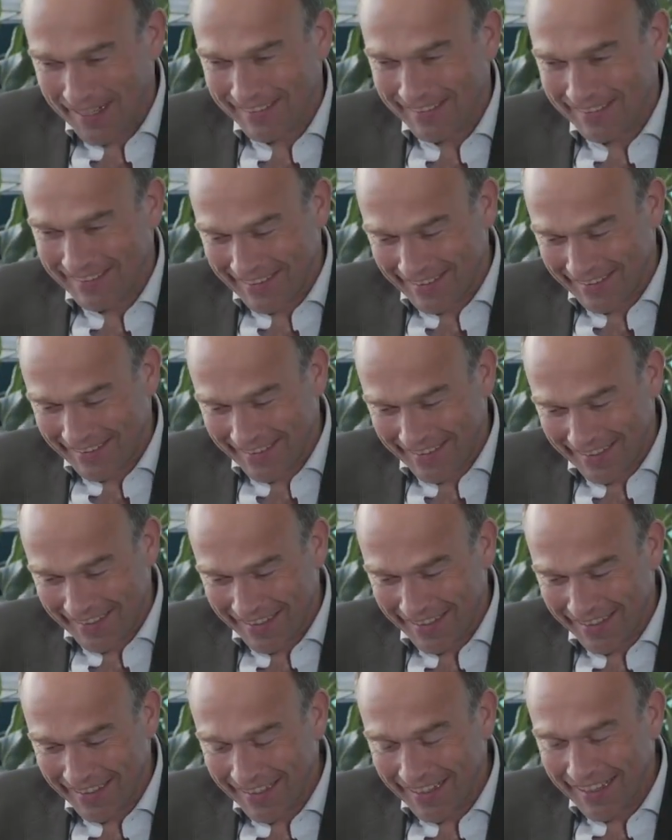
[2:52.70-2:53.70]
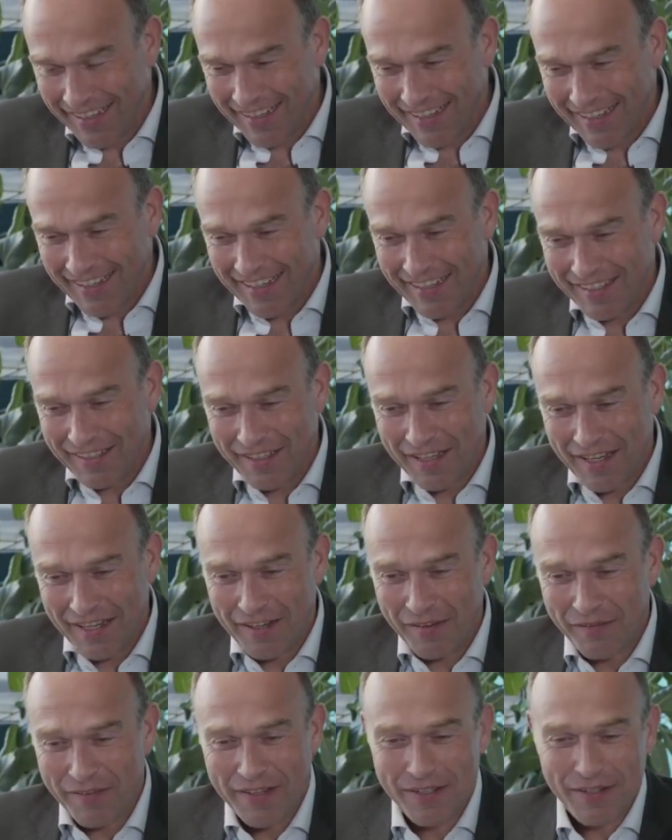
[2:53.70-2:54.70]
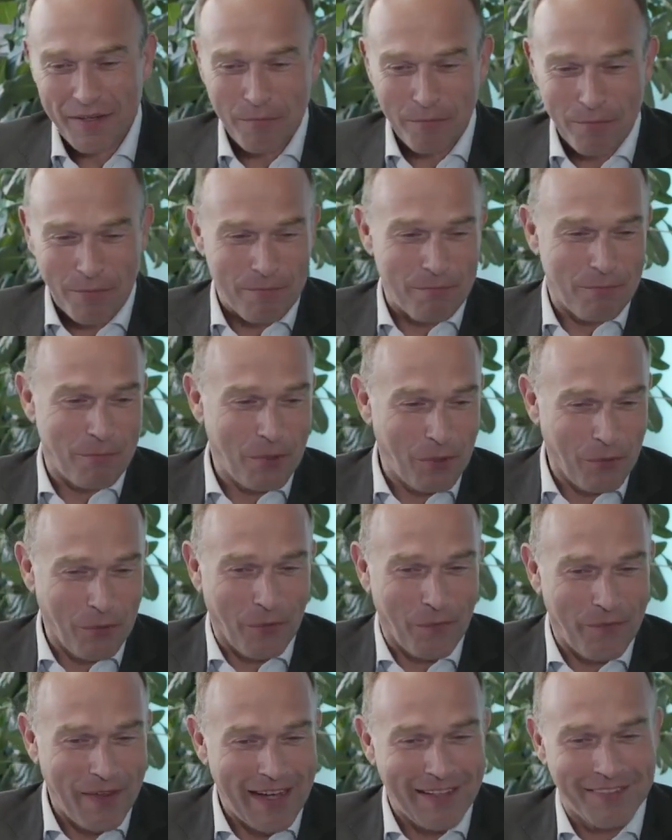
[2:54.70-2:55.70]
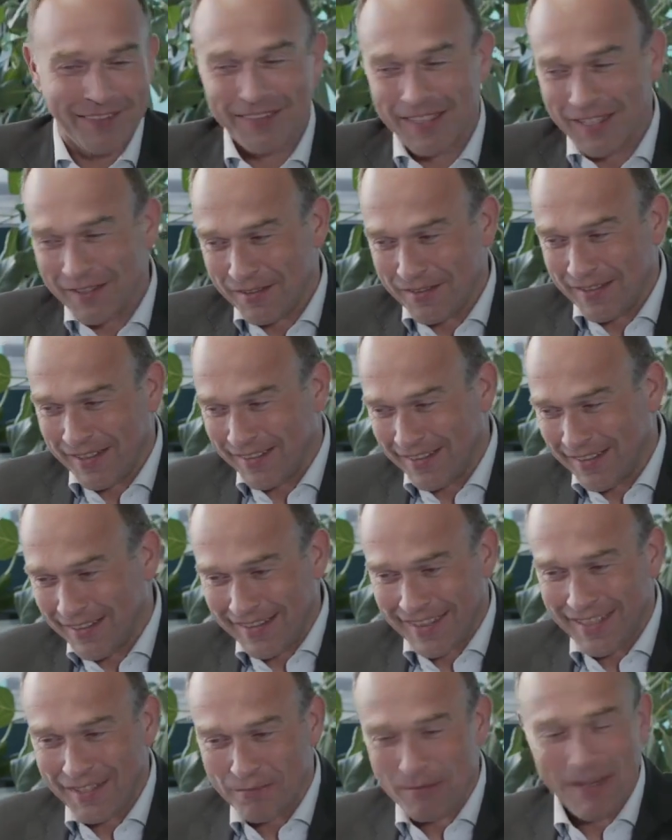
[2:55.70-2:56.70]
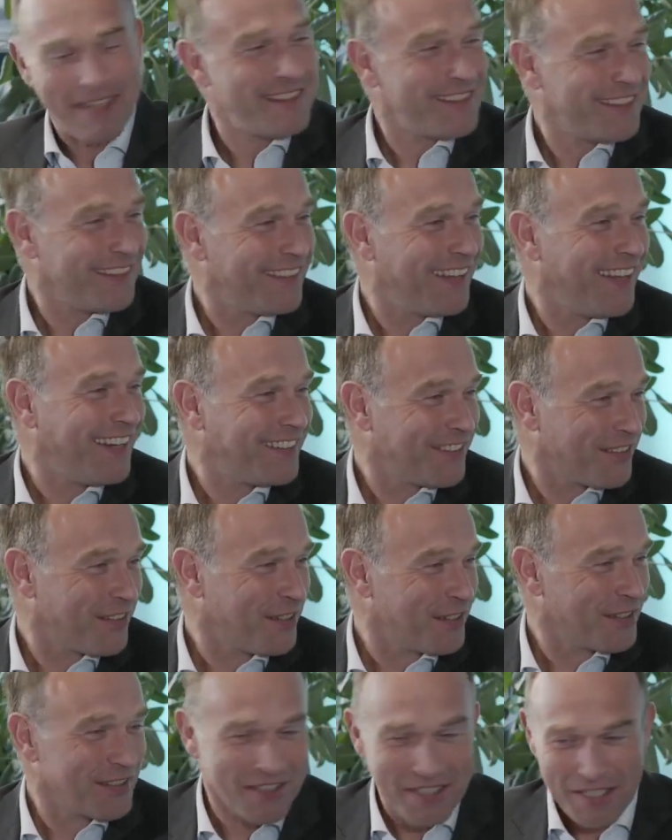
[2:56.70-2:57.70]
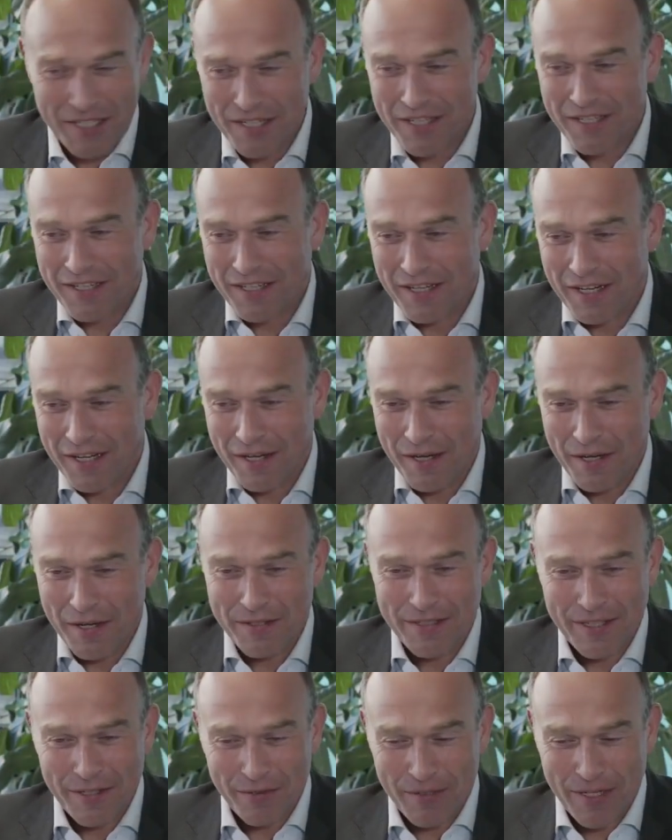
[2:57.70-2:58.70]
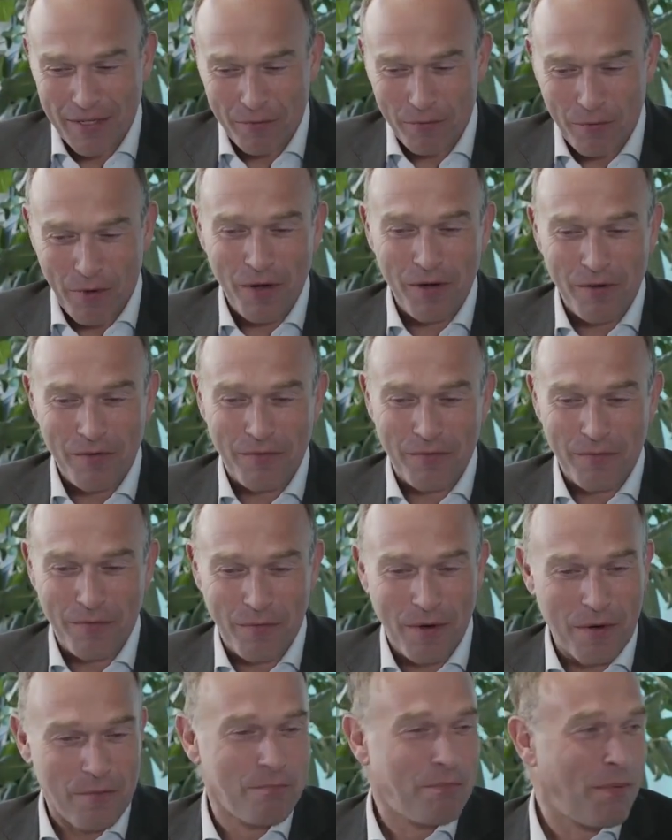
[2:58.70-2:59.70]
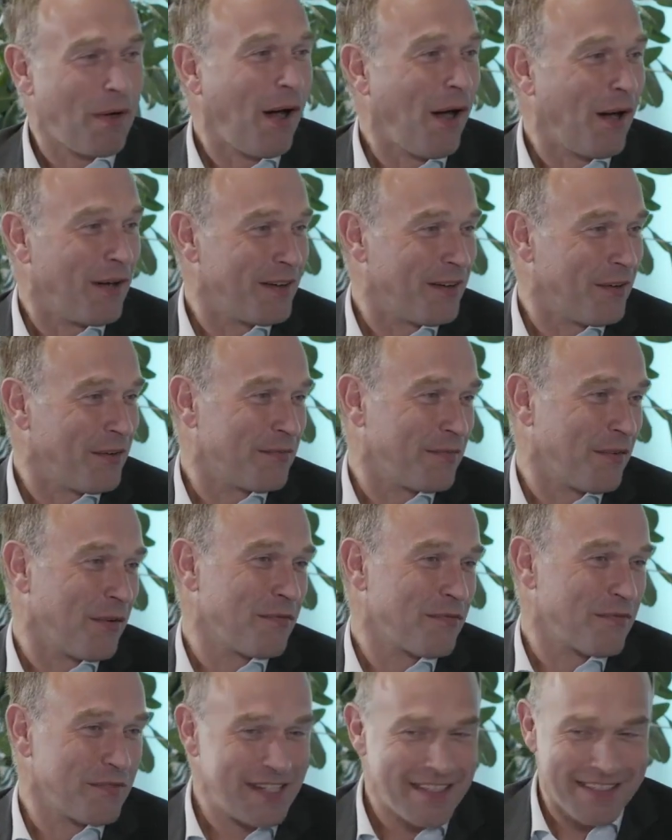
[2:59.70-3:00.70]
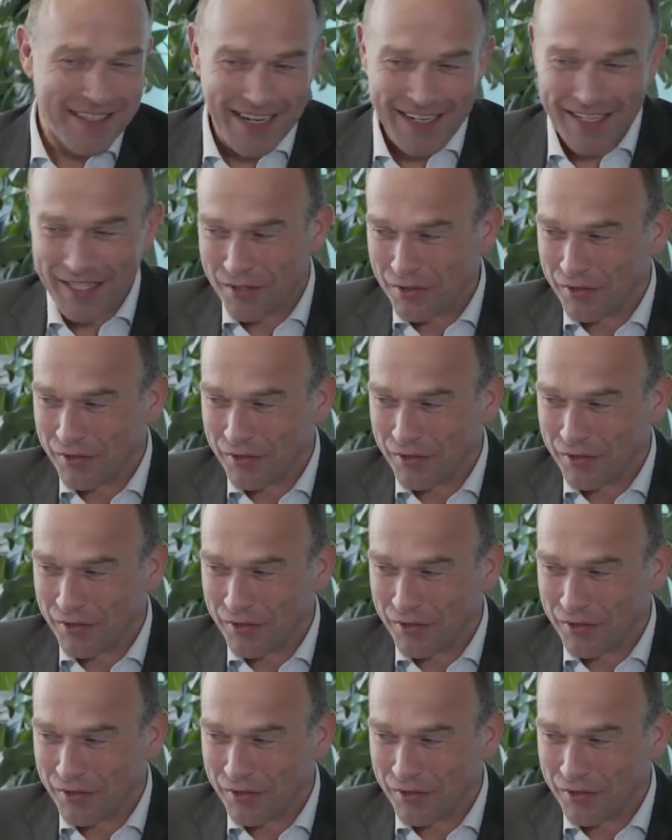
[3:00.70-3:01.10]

And I think build on that. Then Annette mentioned later on that one part of retaining your